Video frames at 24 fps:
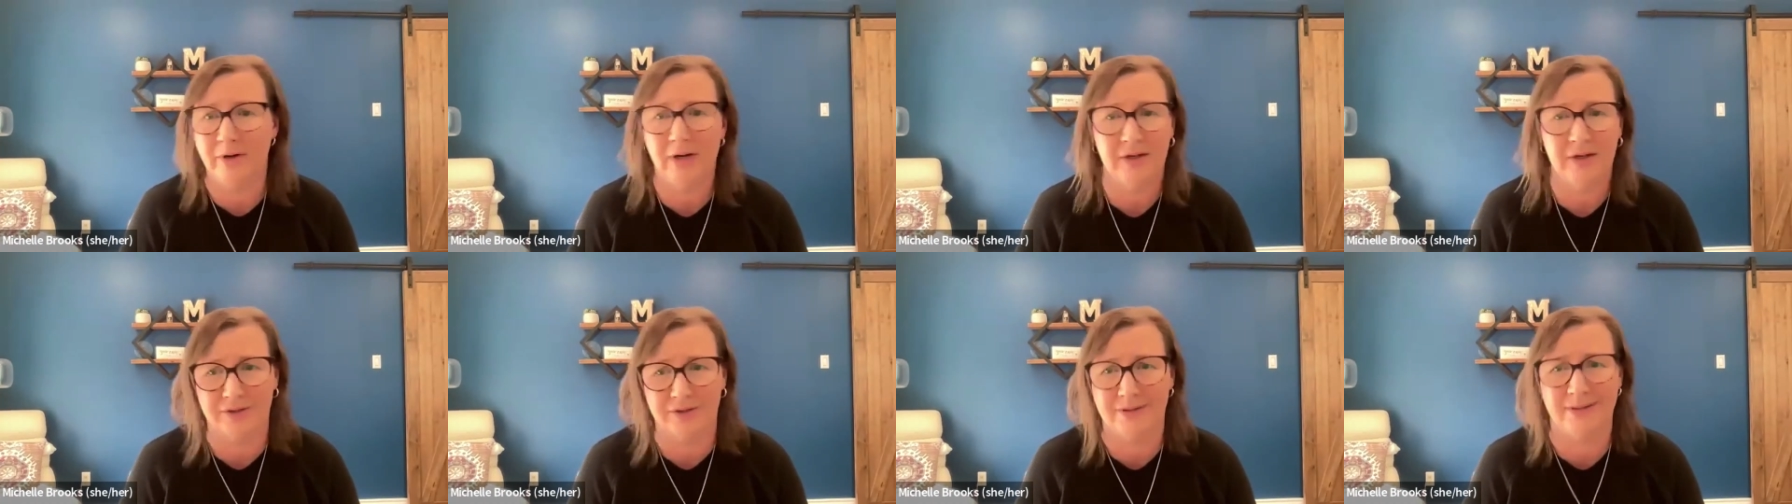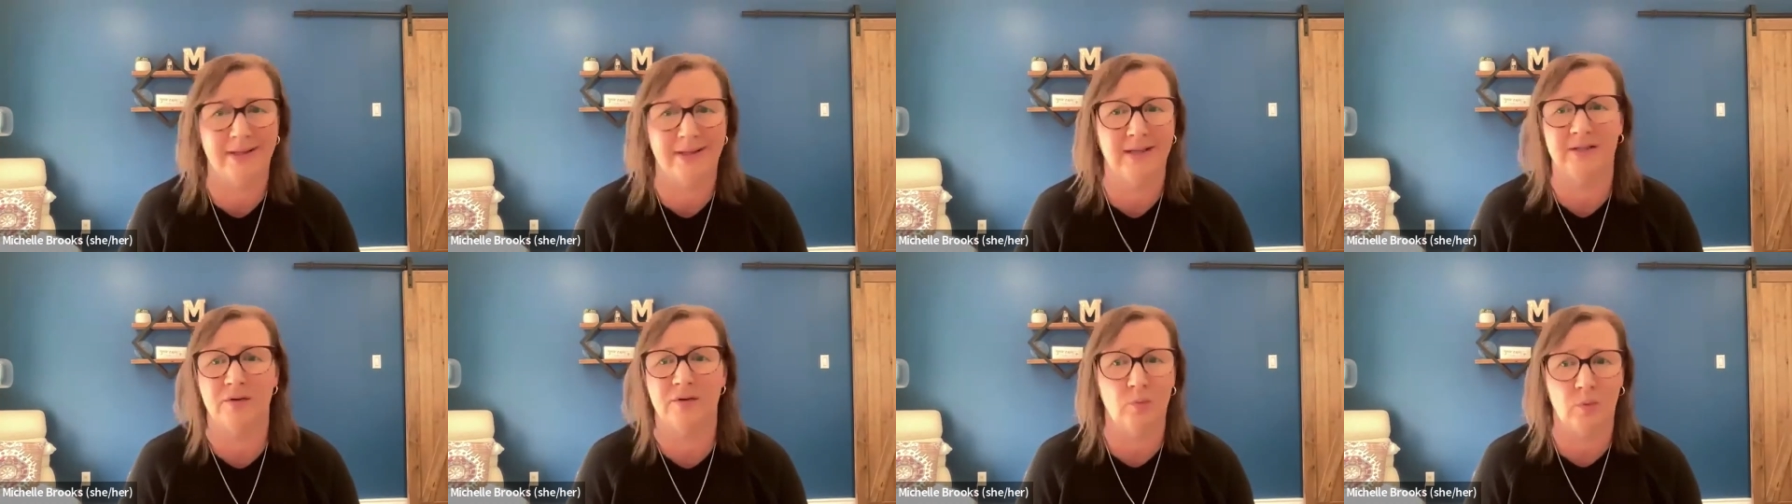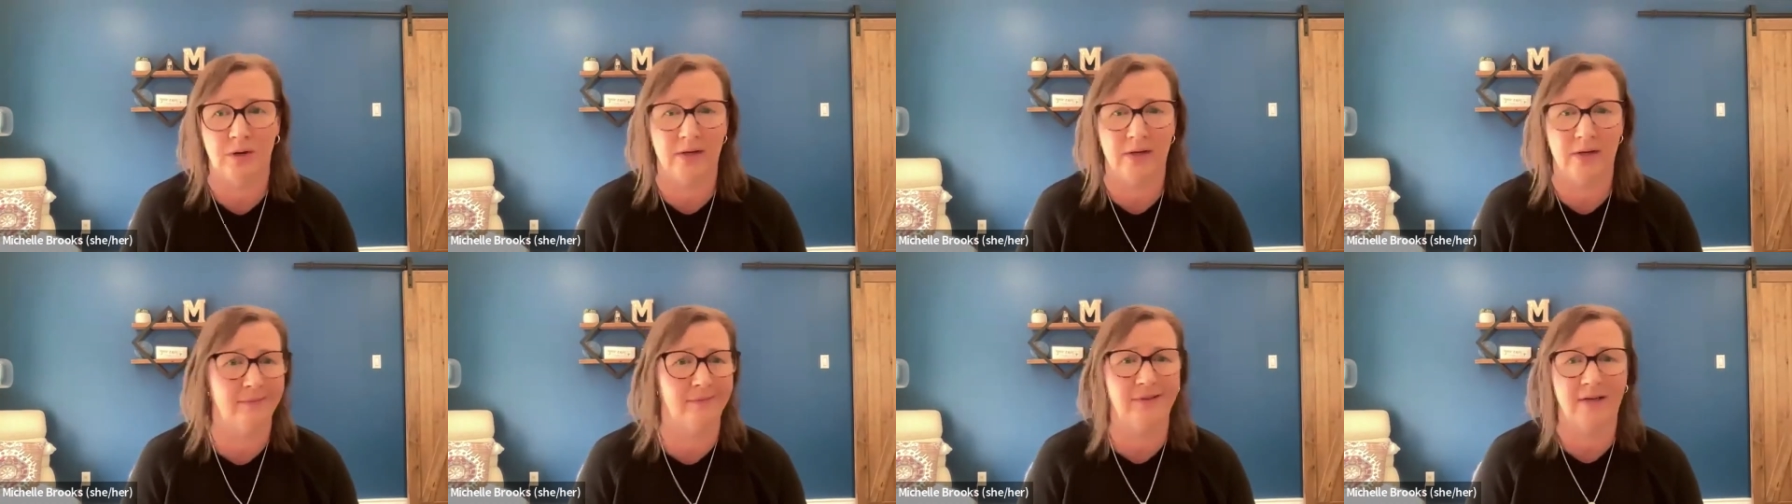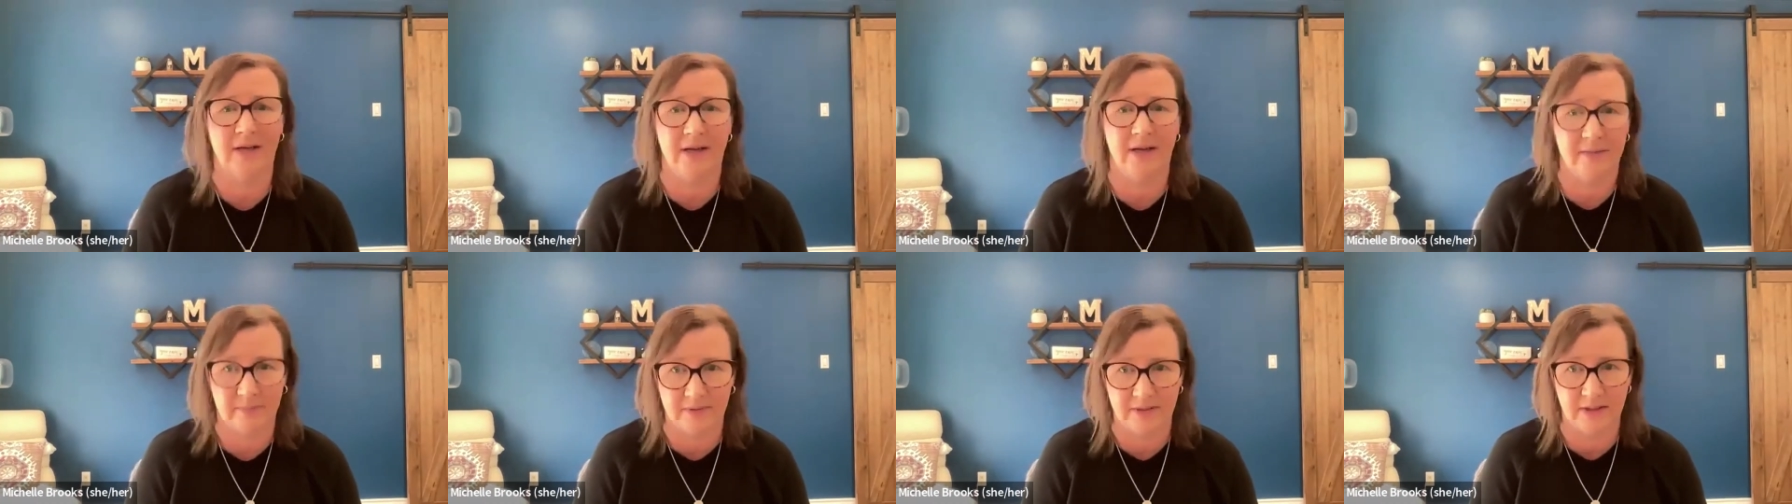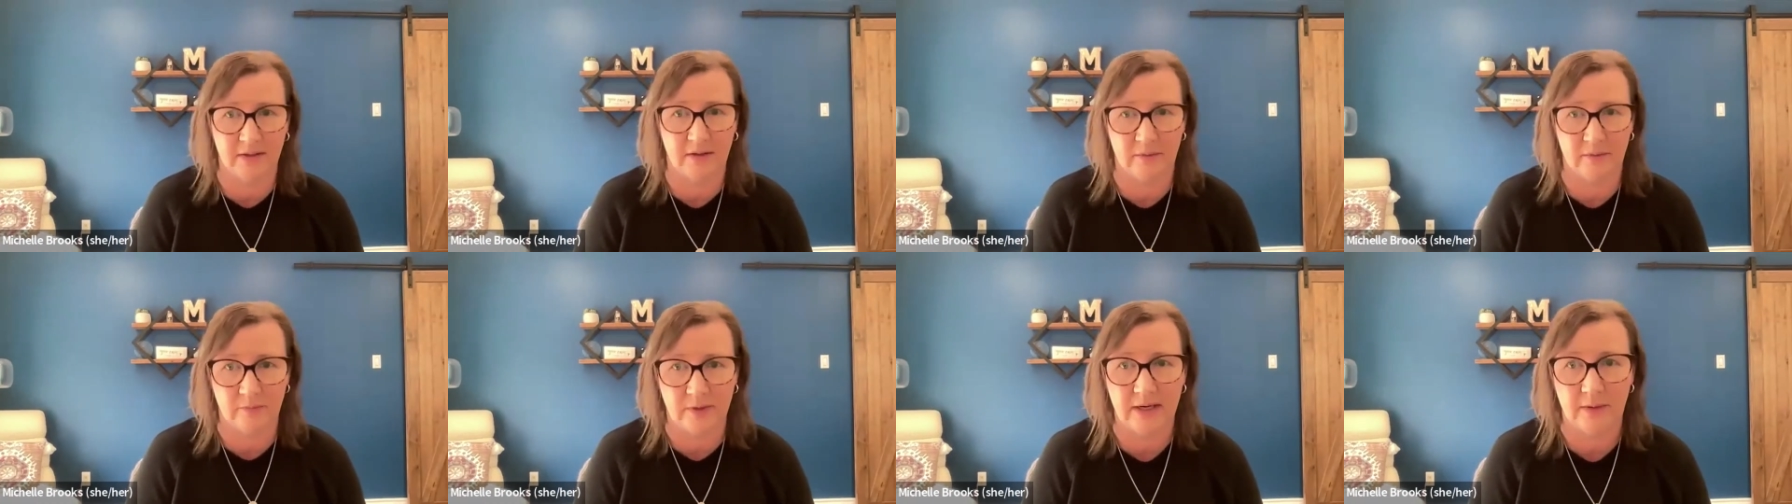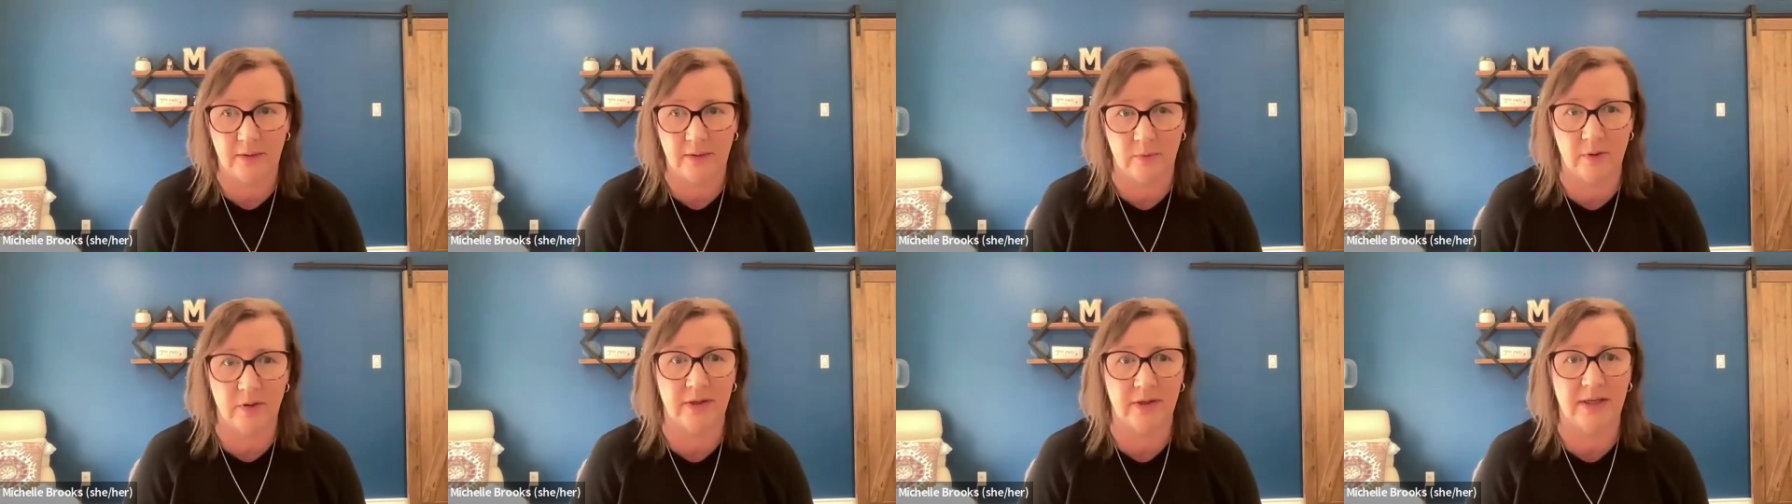not just like as a one-time deal,
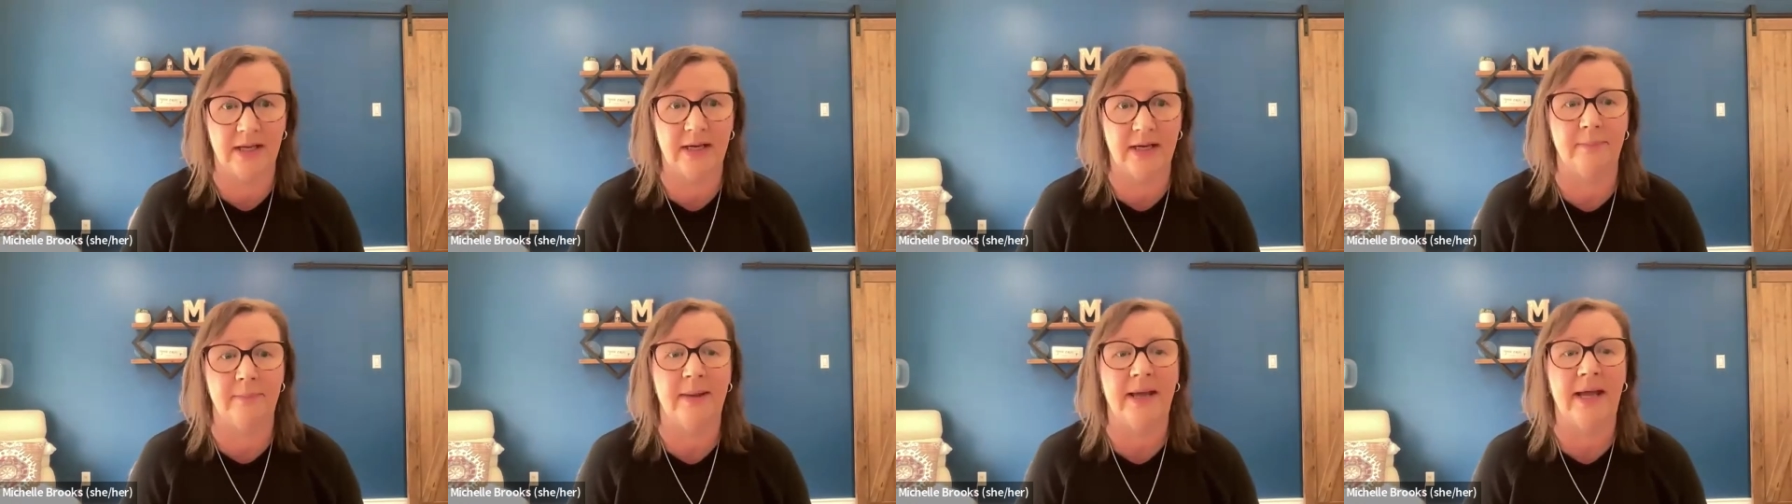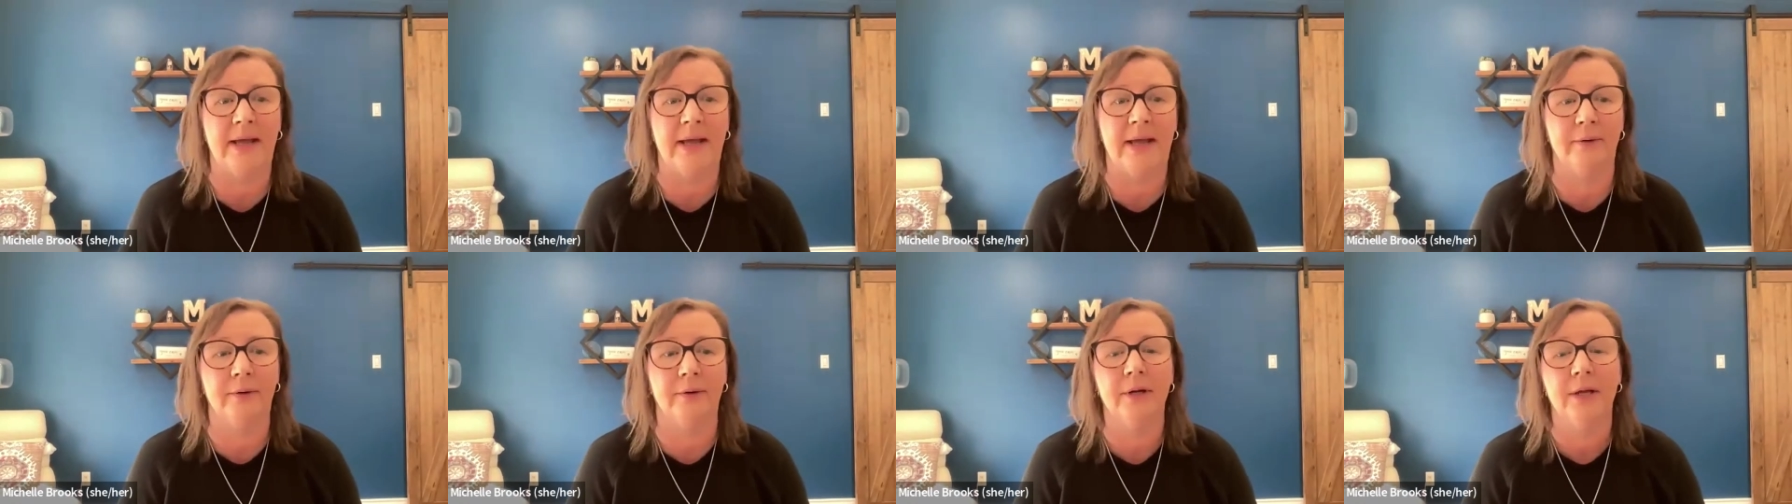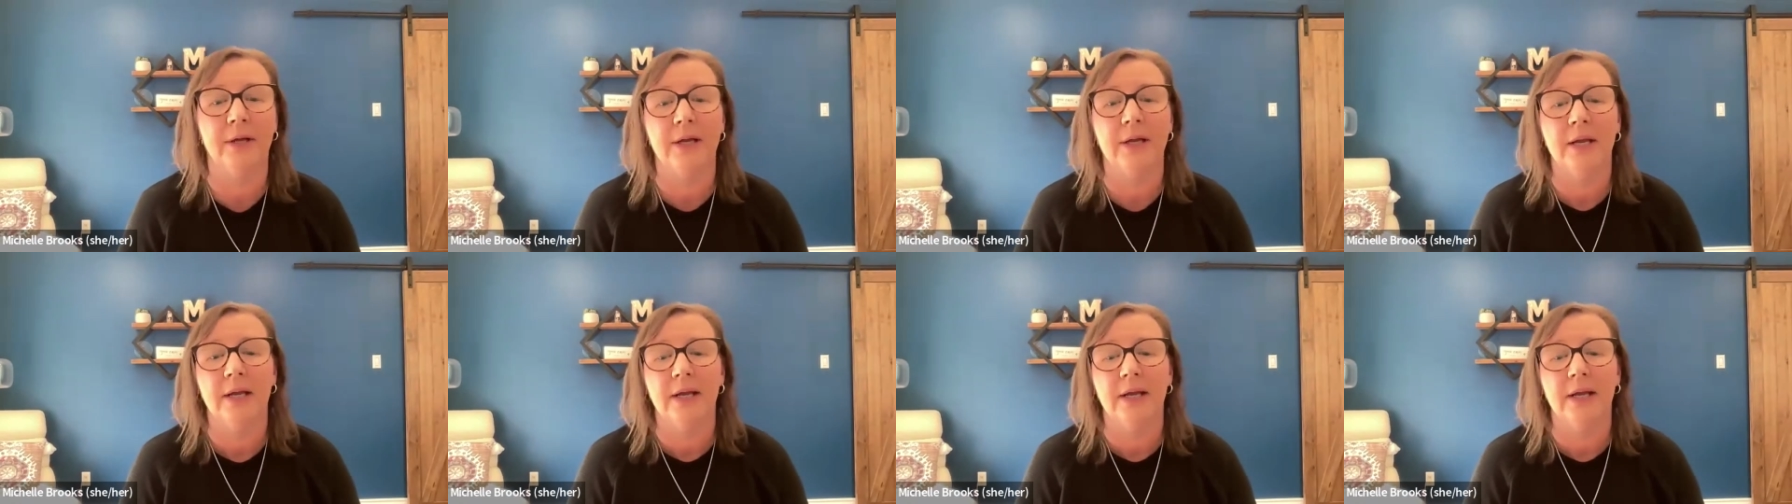right? We're looking at a pattern.